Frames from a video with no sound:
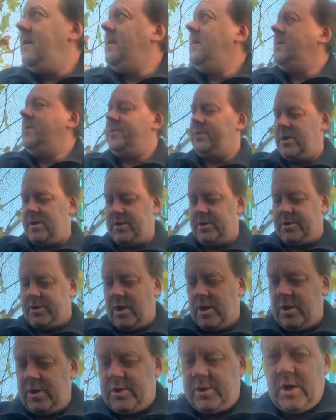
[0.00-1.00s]
dun
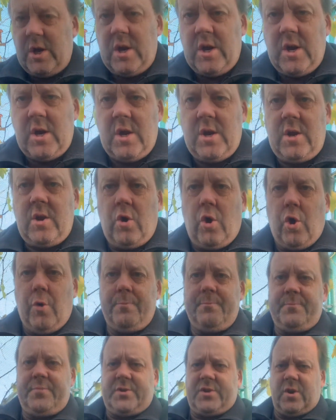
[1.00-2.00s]
dun dun,
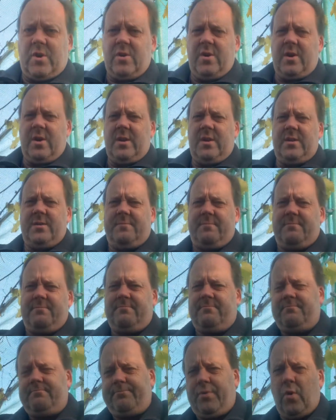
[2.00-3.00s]
upside
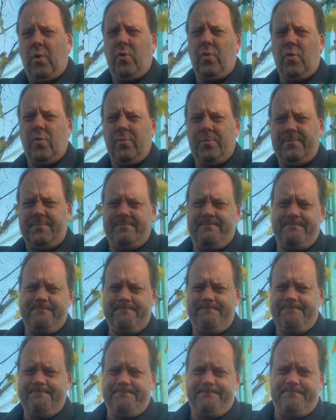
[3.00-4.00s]
bulb
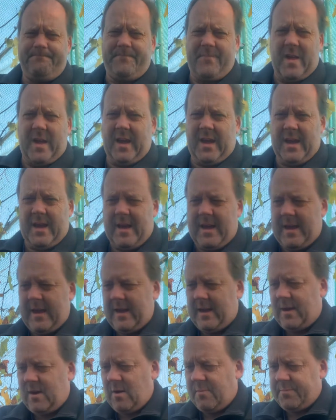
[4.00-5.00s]
thingy
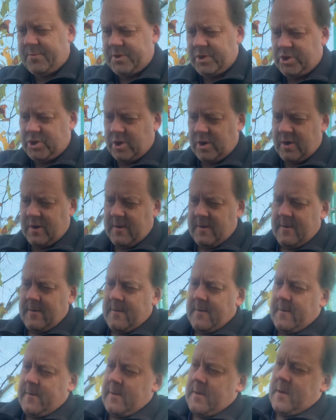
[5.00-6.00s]
competition.
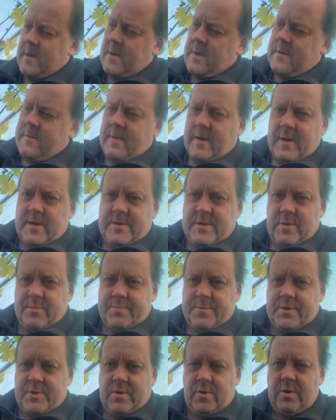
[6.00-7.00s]
There's the
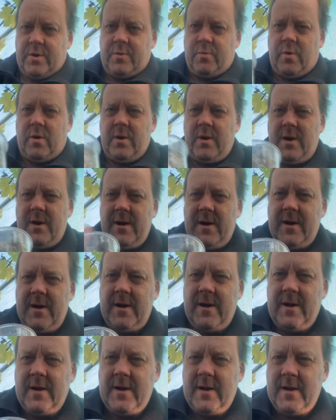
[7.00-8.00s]
upside one,
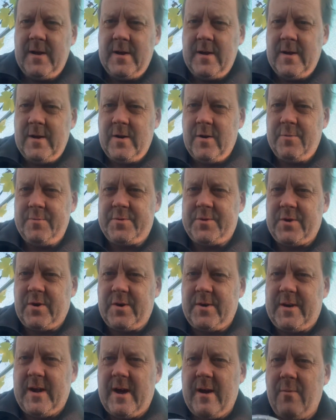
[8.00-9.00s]

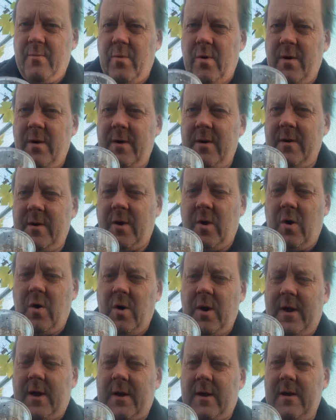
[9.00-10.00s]
upside down one,
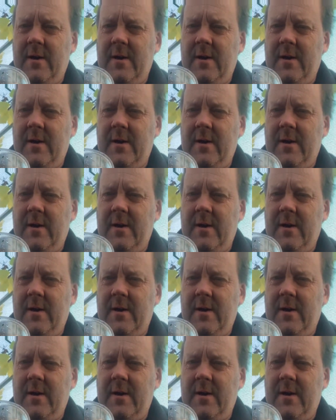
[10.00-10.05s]
garlic,